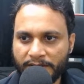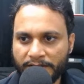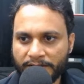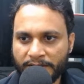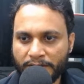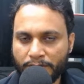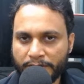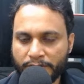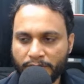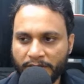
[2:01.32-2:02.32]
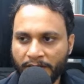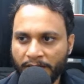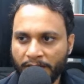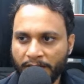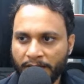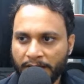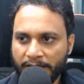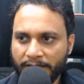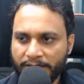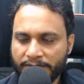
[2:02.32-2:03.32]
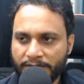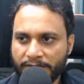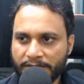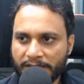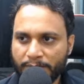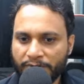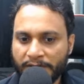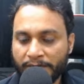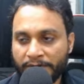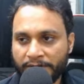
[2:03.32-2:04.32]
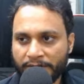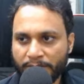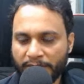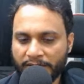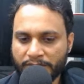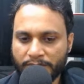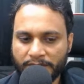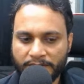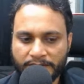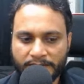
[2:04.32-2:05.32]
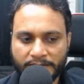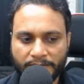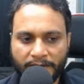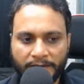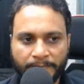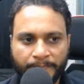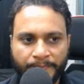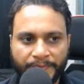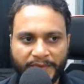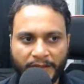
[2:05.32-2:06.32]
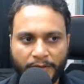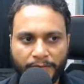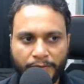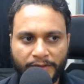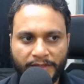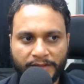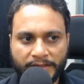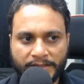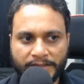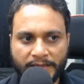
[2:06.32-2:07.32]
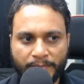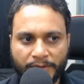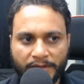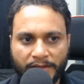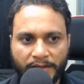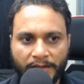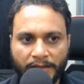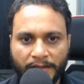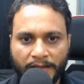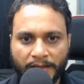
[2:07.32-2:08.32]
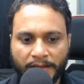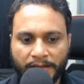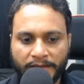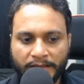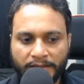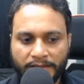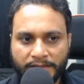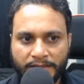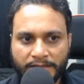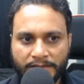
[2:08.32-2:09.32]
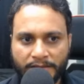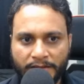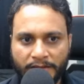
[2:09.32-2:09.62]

greater than equals to K. And that is the reason I will return minus 1 in this case. Fine. Now, if you take this example, then in this case,